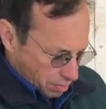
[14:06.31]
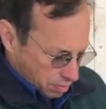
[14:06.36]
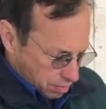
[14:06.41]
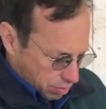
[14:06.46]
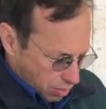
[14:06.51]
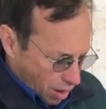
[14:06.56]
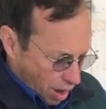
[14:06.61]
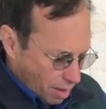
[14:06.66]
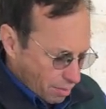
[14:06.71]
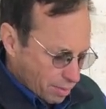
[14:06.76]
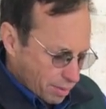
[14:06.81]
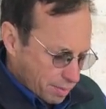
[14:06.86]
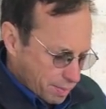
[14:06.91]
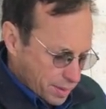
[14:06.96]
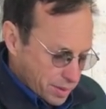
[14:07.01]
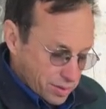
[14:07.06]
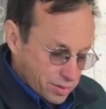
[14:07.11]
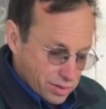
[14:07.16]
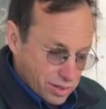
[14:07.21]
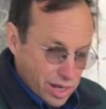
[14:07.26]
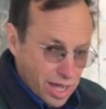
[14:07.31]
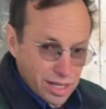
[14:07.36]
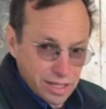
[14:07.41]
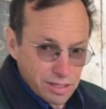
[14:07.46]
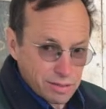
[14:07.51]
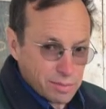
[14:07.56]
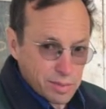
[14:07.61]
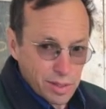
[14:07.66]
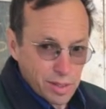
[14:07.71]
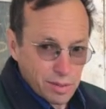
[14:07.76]
Probably you're not
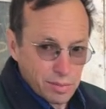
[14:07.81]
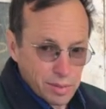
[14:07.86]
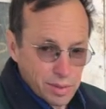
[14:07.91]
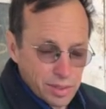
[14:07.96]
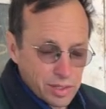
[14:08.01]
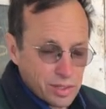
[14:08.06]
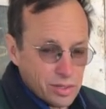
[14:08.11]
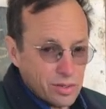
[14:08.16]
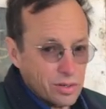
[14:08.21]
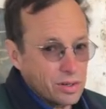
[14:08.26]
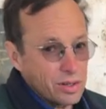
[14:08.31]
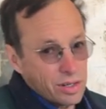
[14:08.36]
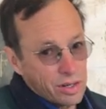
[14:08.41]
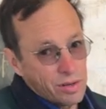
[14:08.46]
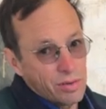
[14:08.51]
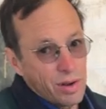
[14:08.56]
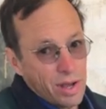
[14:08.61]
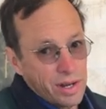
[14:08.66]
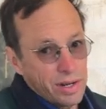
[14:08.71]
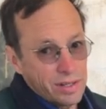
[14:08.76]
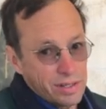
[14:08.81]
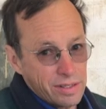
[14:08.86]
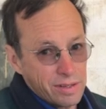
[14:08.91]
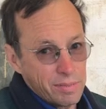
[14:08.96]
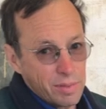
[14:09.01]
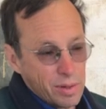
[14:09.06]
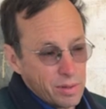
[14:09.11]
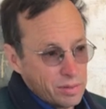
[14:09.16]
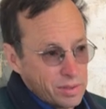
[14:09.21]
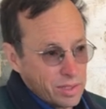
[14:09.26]
going to be able to cure a chronic
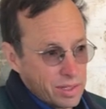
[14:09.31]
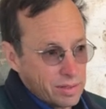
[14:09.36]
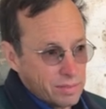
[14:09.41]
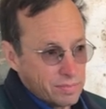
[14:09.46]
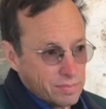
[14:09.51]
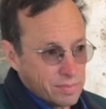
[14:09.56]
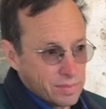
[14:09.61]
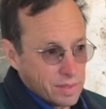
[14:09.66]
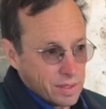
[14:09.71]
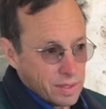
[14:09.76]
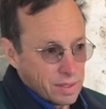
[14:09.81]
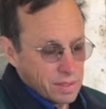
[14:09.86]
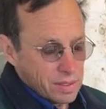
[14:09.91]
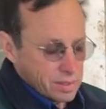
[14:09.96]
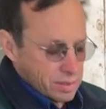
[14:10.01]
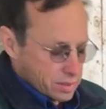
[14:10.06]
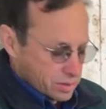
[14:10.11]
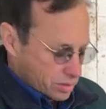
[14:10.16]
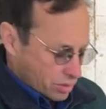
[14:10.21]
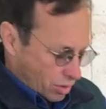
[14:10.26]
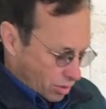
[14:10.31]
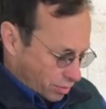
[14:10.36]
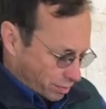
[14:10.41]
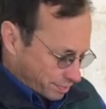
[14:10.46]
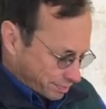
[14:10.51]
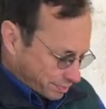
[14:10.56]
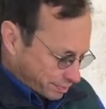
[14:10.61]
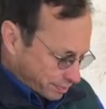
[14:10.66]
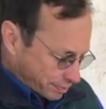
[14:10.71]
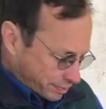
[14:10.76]
pneumonia.
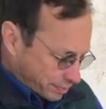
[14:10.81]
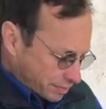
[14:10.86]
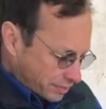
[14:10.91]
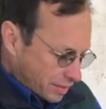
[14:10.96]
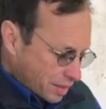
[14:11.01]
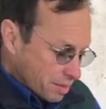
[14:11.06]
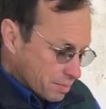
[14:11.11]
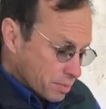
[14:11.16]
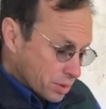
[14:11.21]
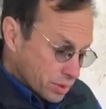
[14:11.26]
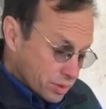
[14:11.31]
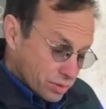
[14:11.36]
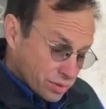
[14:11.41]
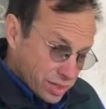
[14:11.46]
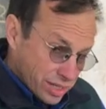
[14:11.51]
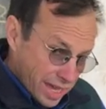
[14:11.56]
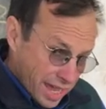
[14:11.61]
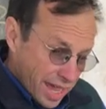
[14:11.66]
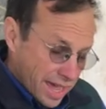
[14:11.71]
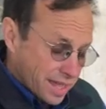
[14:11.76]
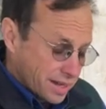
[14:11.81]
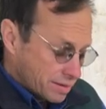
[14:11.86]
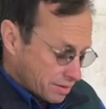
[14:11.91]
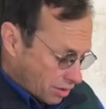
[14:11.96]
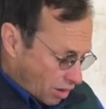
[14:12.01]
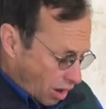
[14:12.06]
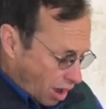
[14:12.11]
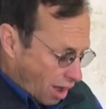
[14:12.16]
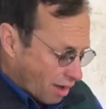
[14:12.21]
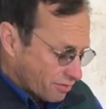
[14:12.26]
So, but you can
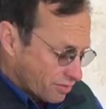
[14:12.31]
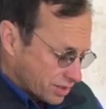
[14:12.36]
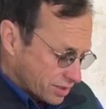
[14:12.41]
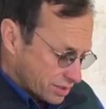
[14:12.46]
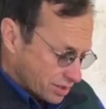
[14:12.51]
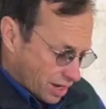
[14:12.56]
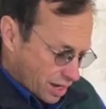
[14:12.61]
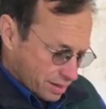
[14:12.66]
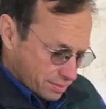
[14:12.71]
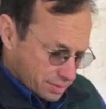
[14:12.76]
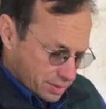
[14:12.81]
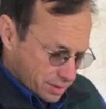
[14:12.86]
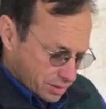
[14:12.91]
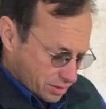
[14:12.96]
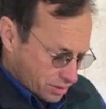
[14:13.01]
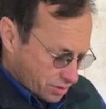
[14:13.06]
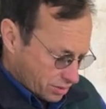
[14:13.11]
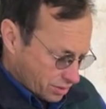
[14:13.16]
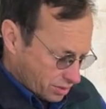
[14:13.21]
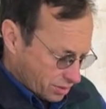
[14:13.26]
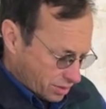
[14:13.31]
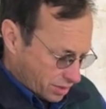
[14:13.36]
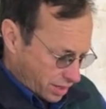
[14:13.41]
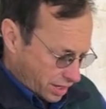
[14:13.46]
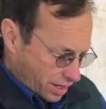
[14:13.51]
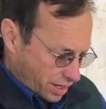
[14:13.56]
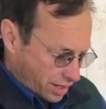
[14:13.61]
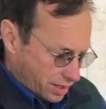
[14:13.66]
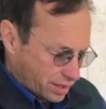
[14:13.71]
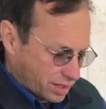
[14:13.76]
oftentimes cure
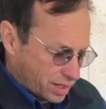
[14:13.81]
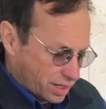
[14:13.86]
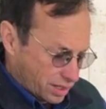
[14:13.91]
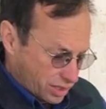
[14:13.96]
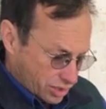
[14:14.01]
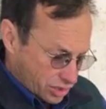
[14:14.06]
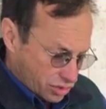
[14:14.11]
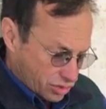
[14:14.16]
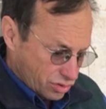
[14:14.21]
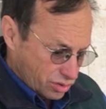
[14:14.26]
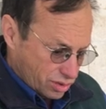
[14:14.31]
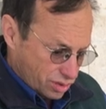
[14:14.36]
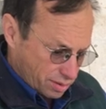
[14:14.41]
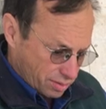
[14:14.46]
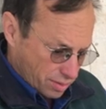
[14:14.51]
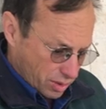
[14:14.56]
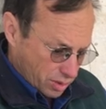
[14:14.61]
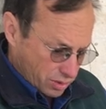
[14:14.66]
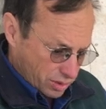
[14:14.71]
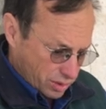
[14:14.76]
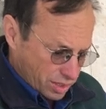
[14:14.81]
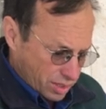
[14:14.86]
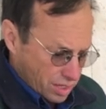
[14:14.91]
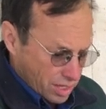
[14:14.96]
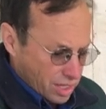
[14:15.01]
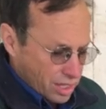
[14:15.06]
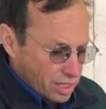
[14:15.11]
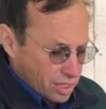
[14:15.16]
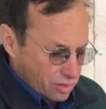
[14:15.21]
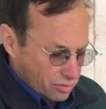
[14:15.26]
a, an acute pneumonia
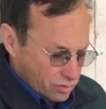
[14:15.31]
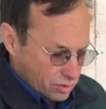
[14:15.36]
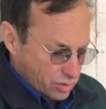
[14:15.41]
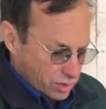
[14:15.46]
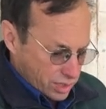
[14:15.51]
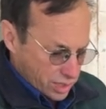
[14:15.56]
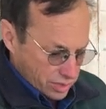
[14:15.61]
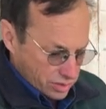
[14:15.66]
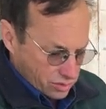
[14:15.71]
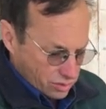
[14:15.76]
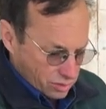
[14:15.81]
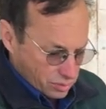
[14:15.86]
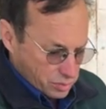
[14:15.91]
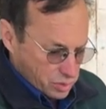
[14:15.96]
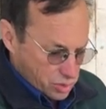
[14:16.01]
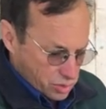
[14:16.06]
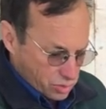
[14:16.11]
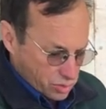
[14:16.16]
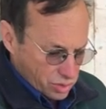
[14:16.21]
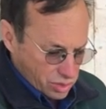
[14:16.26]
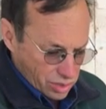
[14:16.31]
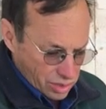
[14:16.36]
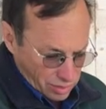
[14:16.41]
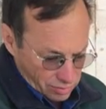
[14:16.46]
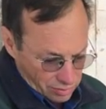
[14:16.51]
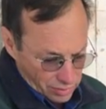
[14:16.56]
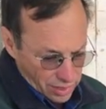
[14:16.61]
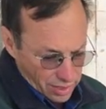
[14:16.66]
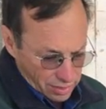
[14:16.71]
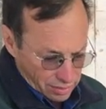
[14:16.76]
if you get to them soon
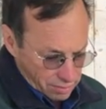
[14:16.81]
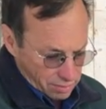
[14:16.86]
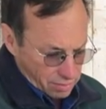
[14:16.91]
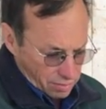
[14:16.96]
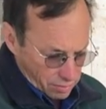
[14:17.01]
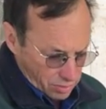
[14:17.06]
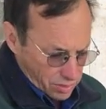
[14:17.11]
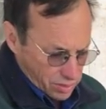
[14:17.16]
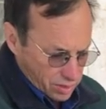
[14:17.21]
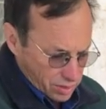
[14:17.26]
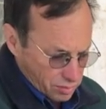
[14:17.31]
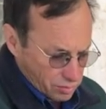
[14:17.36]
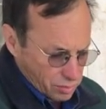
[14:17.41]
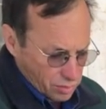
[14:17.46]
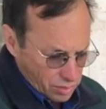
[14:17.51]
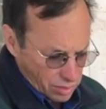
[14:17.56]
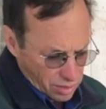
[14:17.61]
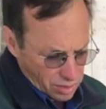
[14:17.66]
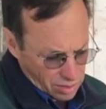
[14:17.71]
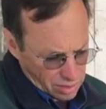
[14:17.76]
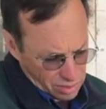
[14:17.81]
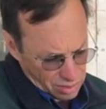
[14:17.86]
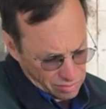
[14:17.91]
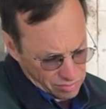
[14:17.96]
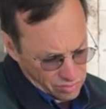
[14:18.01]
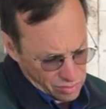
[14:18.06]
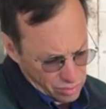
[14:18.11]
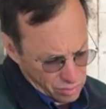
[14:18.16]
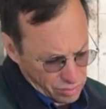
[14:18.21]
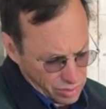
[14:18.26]
enough, like within a
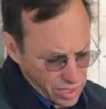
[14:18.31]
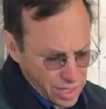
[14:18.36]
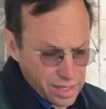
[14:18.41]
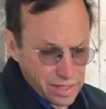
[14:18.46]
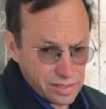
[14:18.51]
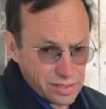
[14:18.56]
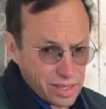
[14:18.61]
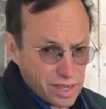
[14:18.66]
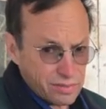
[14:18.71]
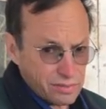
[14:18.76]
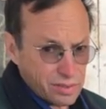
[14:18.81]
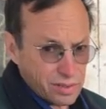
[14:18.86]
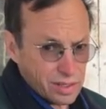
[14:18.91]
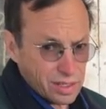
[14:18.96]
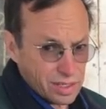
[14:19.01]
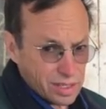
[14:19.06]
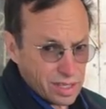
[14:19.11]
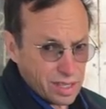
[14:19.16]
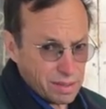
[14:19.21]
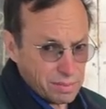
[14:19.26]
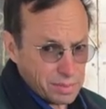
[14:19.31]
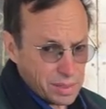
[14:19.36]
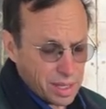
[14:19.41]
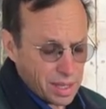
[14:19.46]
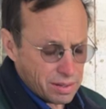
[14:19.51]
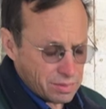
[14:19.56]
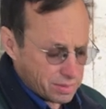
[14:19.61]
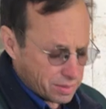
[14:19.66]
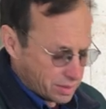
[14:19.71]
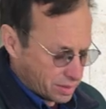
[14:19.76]
few days after they came
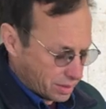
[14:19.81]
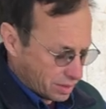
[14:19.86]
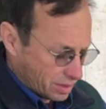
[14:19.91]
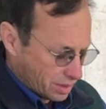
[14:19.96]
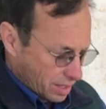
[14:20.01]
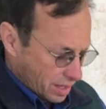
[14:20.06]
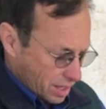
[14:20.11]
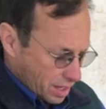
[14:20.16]
down with it.